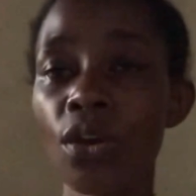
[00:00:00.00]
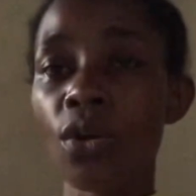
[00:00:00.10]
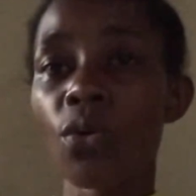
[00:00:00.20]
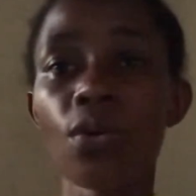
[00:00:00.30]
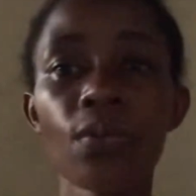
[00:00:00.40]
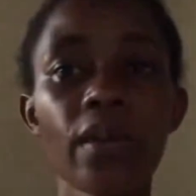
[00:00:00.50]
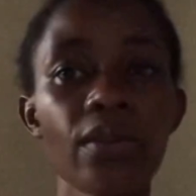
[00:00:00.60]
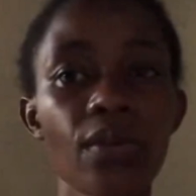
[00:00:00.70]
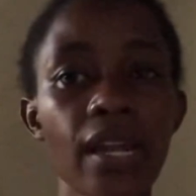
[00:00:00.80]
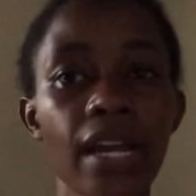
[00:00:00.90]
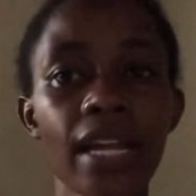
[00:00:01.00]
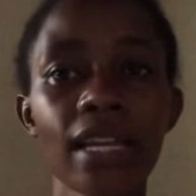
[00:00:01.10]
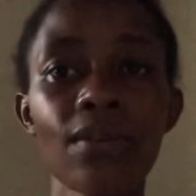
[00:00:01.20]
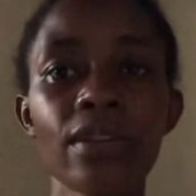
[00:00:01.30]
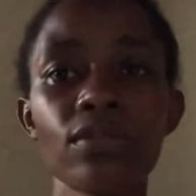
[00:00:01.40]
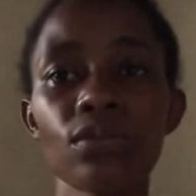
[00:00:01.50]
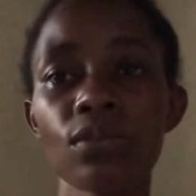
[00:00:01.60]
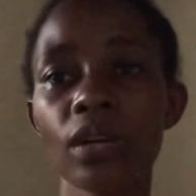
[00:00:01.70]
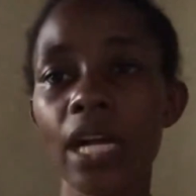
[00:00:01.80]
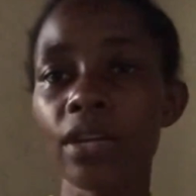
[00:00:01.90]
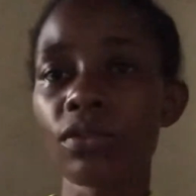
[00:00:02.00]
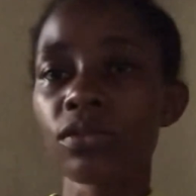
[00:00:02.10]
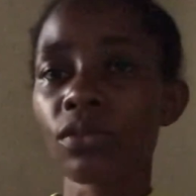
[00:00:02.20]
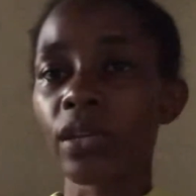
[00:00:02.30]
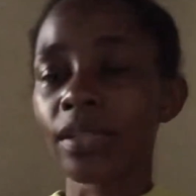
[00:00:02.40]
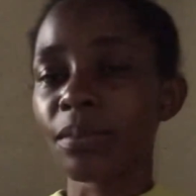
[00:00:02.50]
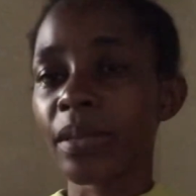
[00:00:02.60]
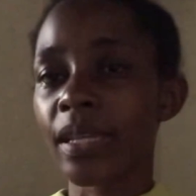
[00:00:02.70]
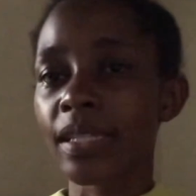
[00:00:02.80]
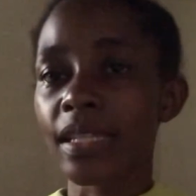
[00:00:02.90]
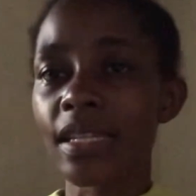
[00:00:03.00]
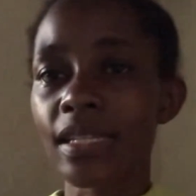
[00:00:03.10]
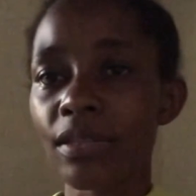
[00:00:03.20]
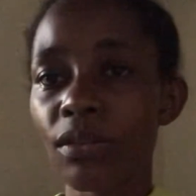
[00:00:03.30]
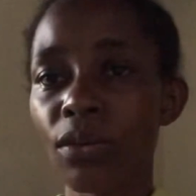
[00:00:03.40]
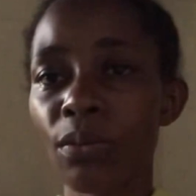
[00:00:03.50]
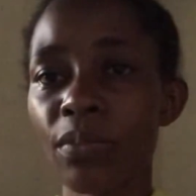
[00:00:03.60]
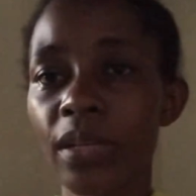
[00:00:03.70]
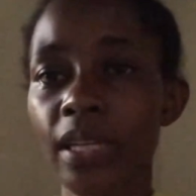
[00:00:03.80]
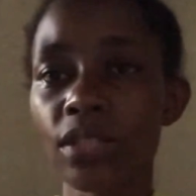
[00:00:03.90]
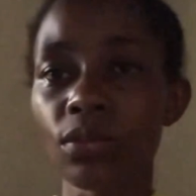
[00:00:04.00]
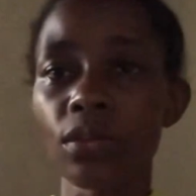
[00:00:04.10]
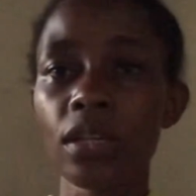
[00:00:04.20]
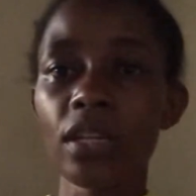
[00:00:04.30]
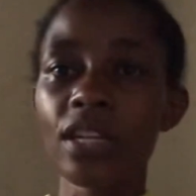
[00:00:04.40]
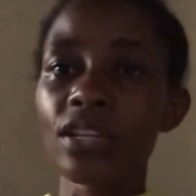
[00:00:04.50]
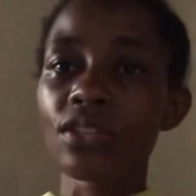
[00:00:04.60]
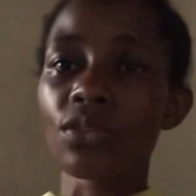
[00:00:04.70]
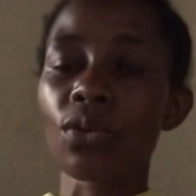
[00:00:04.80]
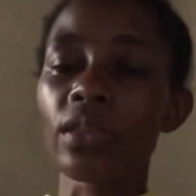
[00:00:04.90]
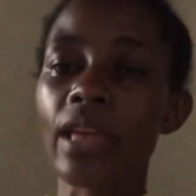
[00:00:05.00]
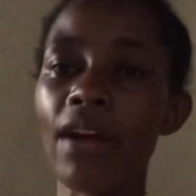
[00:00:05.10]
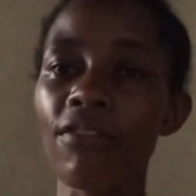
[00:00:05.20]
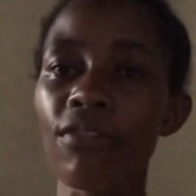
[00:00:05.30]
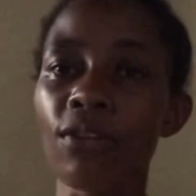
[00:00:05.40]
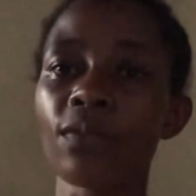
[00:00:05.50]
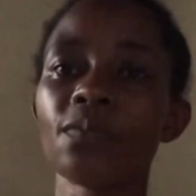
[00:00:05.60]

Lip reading: or when you are underweight, you can also experience this complication. So therefore,